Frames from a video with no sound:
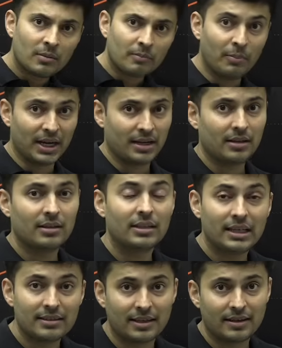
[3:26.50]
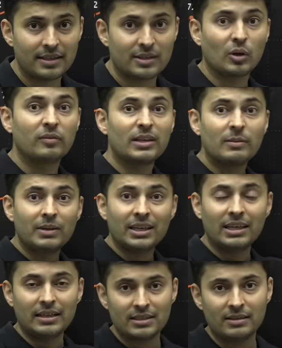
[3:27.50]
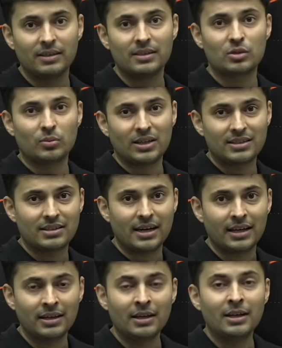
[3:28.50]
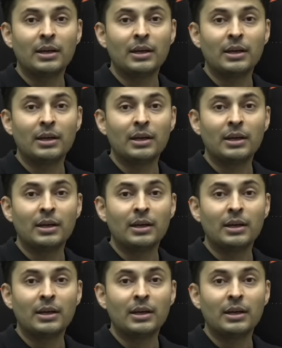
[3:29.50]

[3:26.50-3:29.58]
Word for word: But there is a risk of keeping easy ones towards the end.